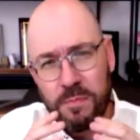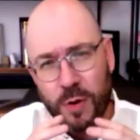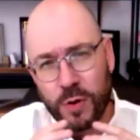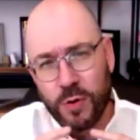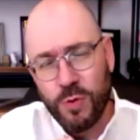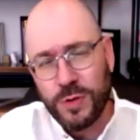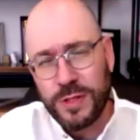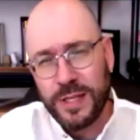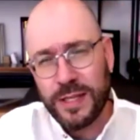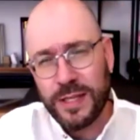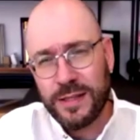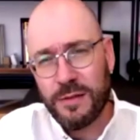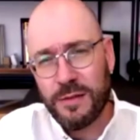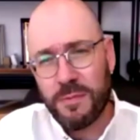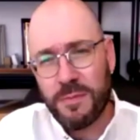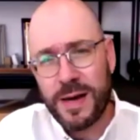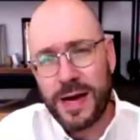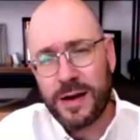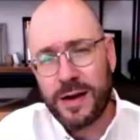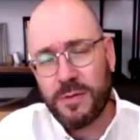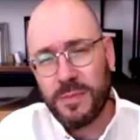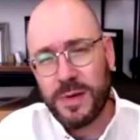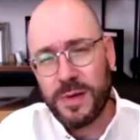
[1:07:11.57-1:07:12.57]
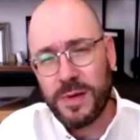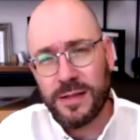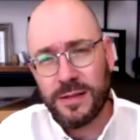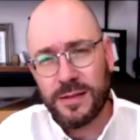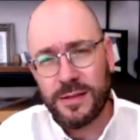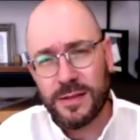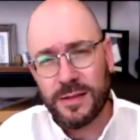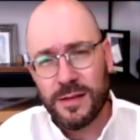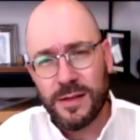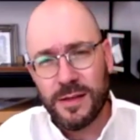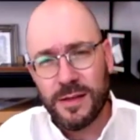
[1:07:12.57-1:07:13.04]
polluting the
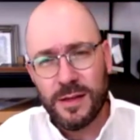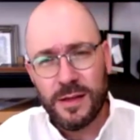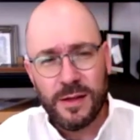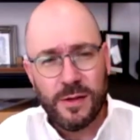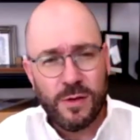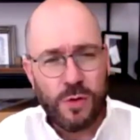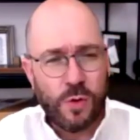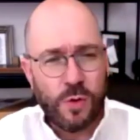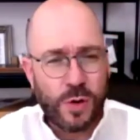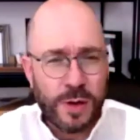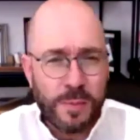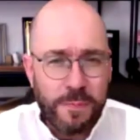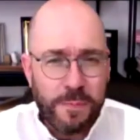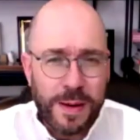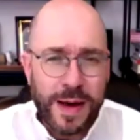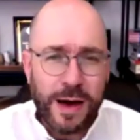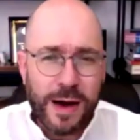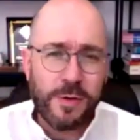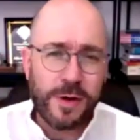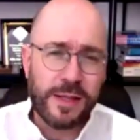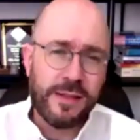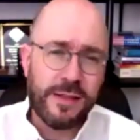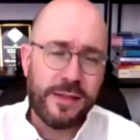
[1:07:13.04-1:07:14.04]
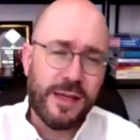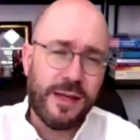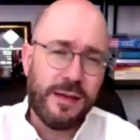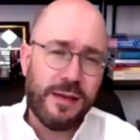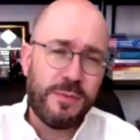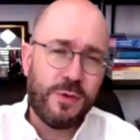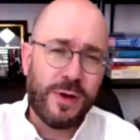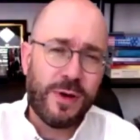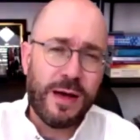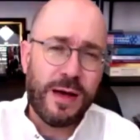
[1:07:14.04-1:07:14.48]
environment or empowering them to